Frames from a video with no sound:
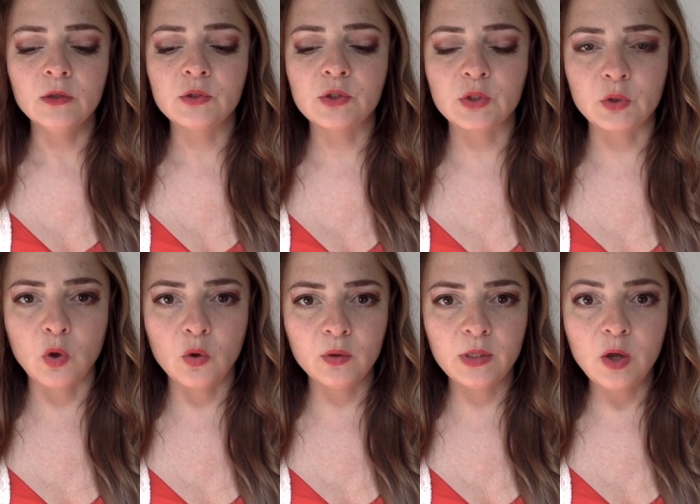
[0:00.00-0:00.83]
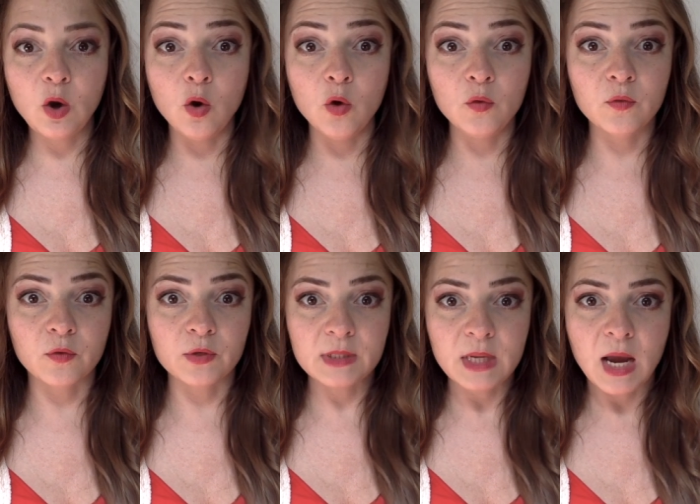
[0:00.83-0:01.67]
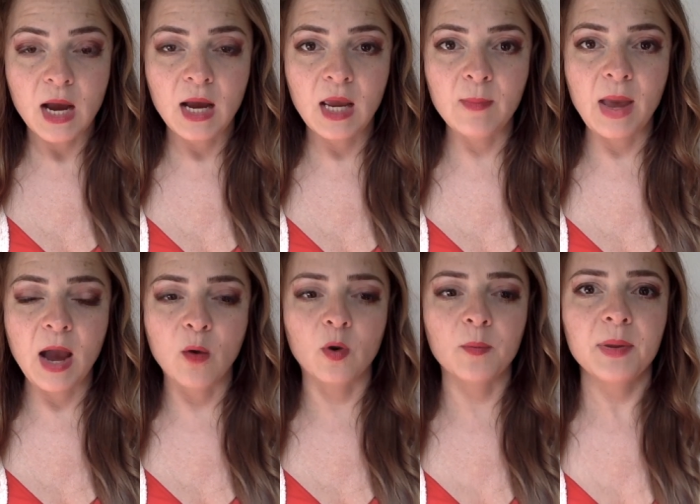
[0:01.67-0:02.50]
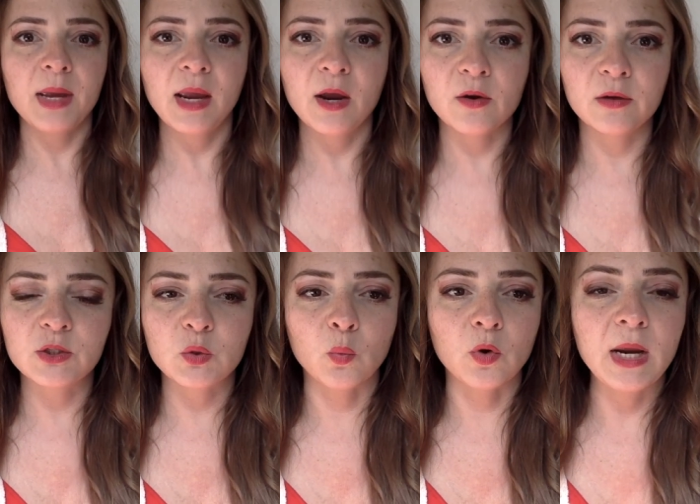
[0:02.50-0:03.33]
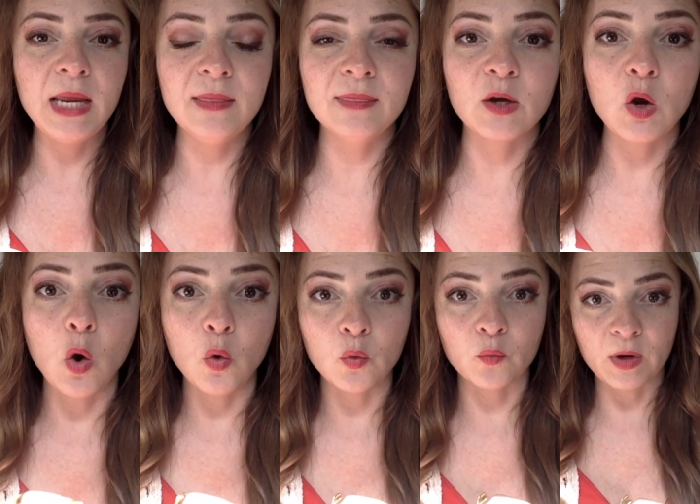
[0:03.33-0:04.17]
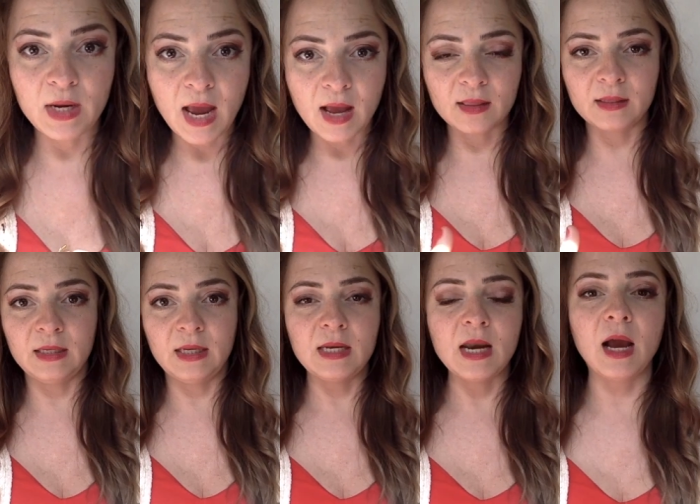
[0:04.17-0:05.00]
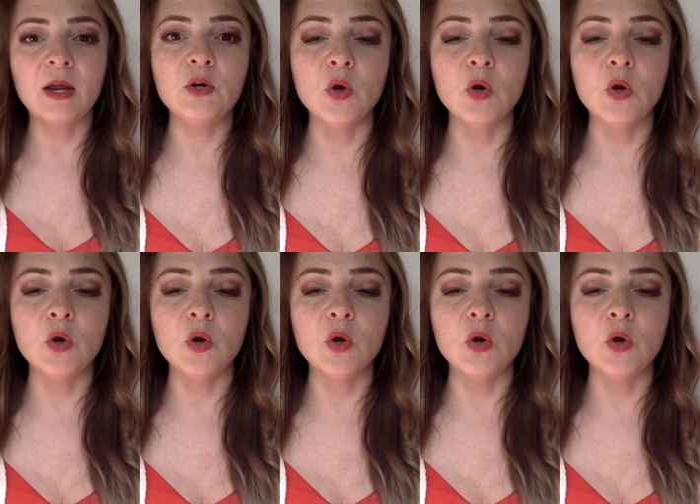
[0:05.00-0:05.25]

Slowly over time, our parents were in their own reality, not